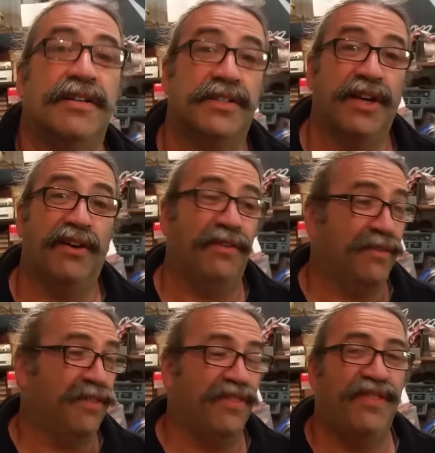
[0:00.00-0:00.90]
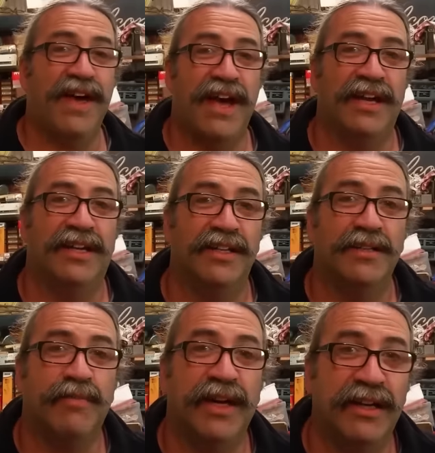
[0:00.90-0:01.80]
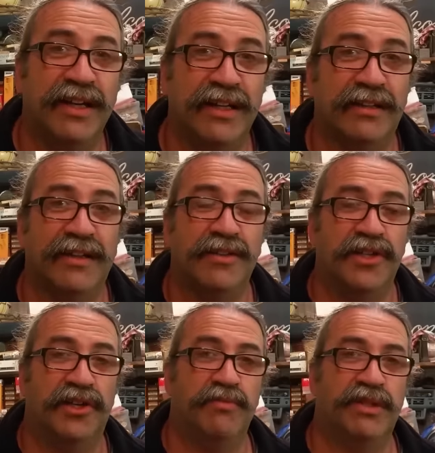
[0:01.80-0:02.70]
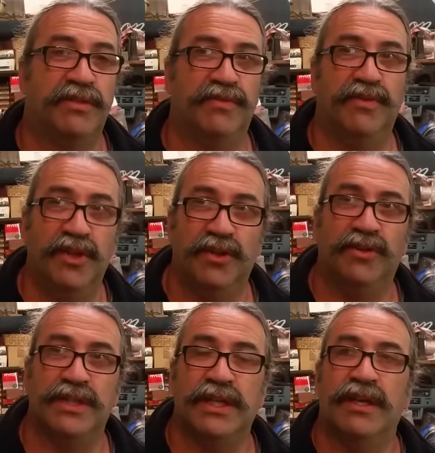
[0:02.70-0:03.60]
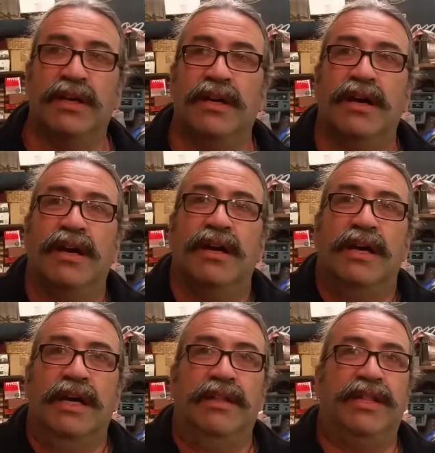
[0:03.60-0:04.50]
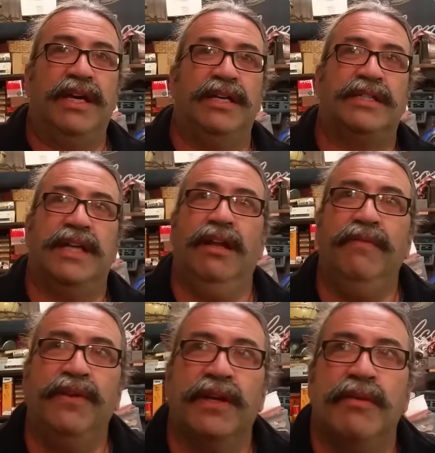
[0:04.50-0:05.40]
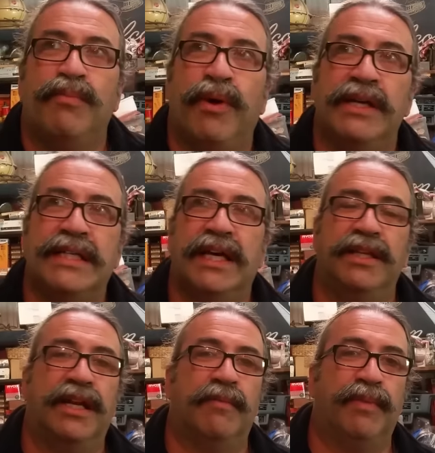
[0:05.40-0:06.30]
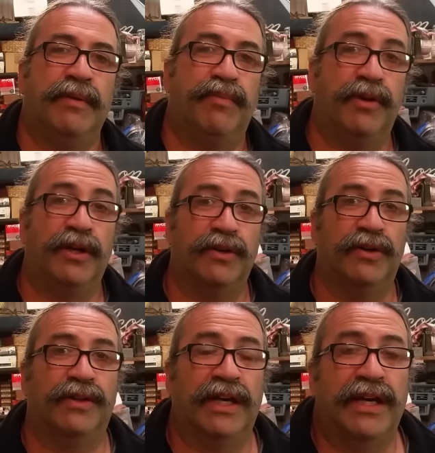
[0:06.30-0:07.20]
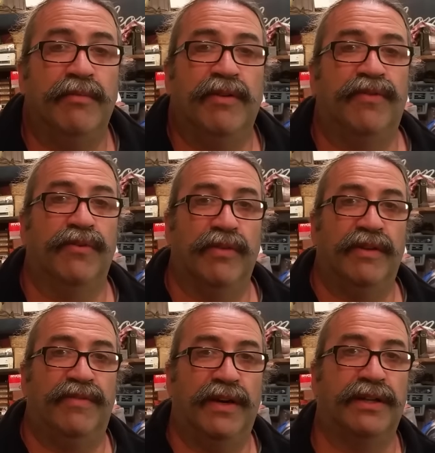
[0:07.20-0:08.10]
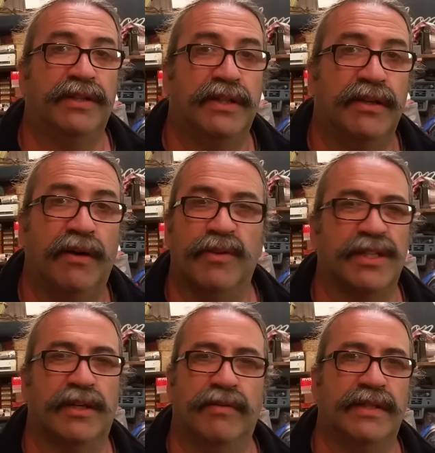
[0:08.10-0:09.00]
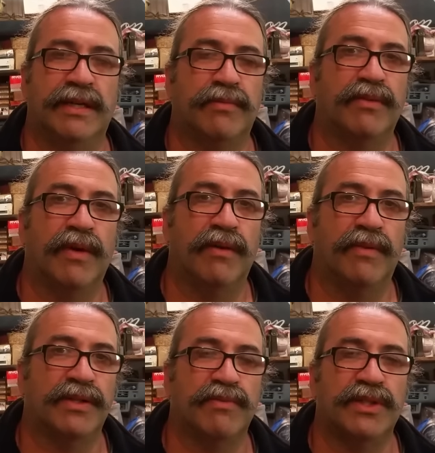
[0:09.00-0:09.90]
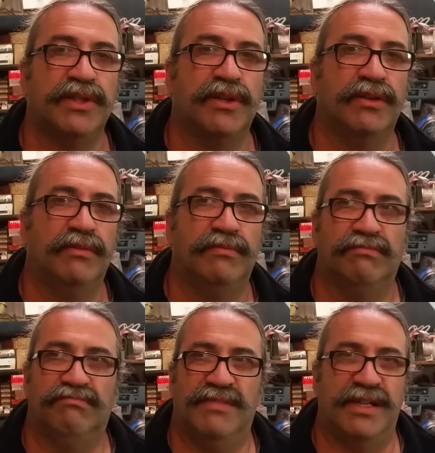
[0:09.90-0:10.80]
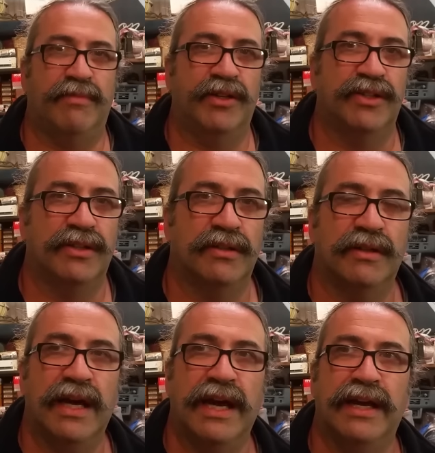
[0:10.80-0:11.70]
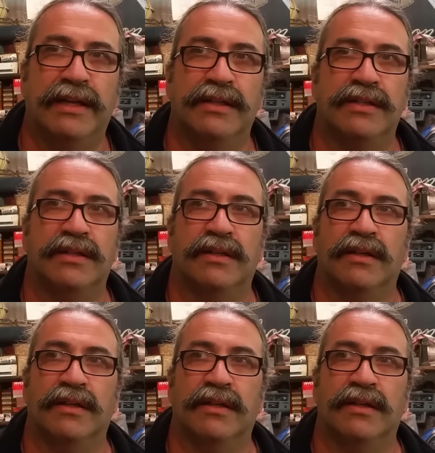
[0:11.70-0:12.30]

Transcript: so that is about it in terms of news. The seller for the compressor ended up being pretty good. They gave me a full refund. I wasn't going to accept it the way it was. It was too damaged. And